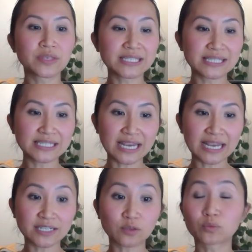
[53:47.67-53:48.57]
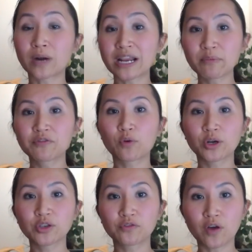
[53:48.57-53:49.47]
the state right
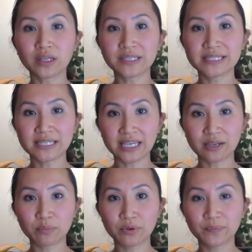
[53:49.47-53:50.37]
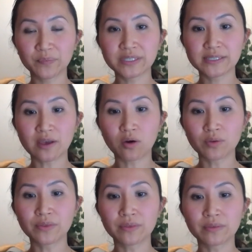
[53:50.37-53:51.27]
before you fall asleep.
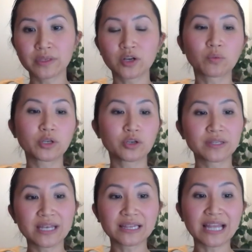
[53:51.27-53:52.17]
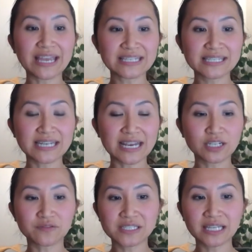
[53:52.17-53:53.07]
So, when you're in that light
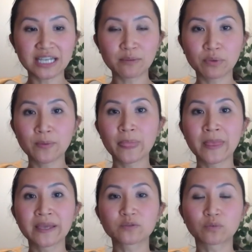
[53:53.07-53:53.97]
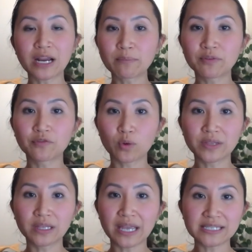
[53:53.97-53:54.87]
stage of sleep, right
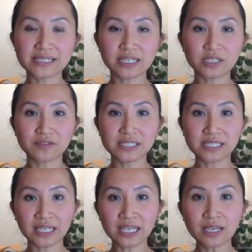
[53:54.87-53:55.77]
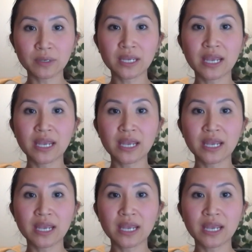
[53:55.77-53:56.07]
before the light stage of sleep,